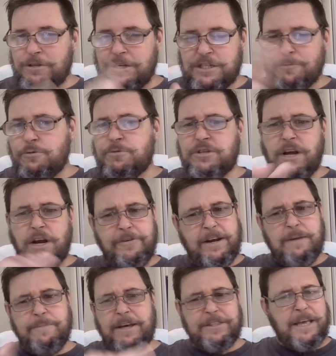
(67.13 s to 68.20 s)
There's some rumours going around
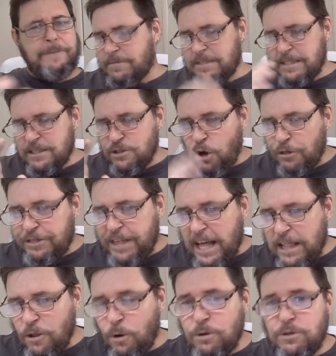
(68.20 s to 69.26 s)
about that. Not
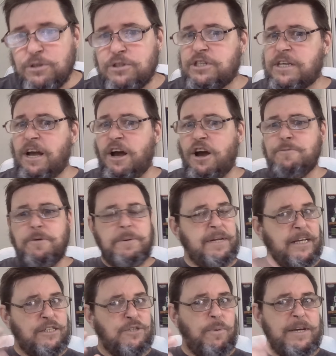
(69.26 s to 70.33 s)
that long to go, probably
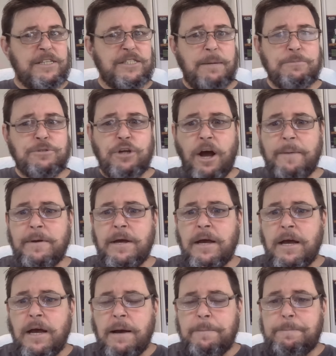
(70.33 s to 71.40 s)
next week sometime.
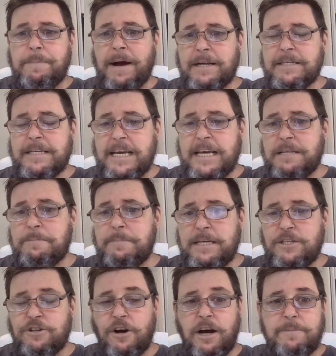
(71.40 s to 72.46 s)
But in the
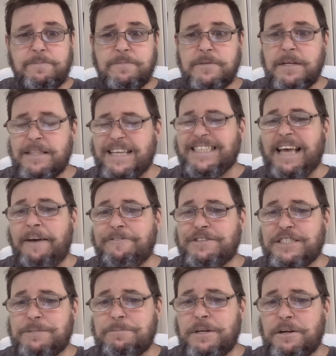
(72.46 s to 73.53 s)
meantime, let's have
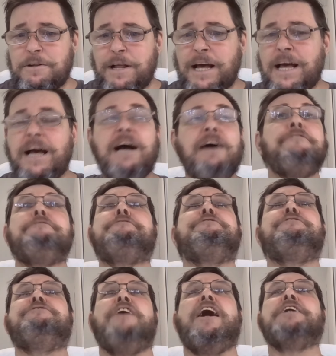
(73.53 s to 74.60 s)
some little
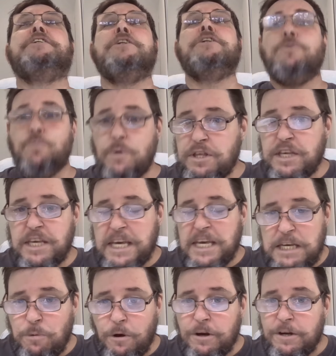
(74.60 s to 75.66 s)
fun with
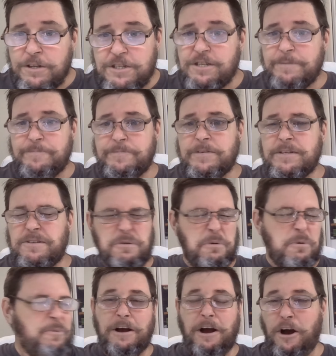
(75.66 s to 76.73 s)
keywords.
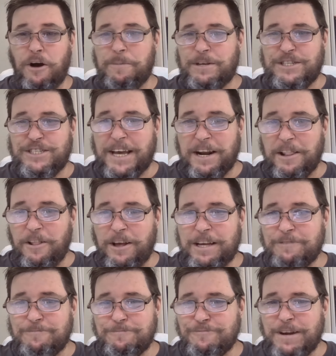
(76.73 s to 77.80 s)
Oh, I almost sounded like
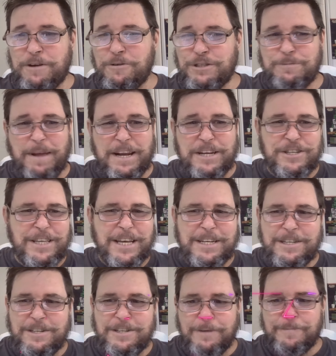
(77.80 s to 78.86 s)
a records manager there,
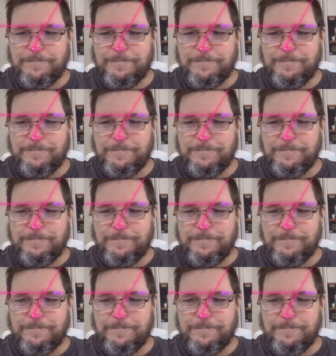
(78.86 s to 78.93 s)
didn't I?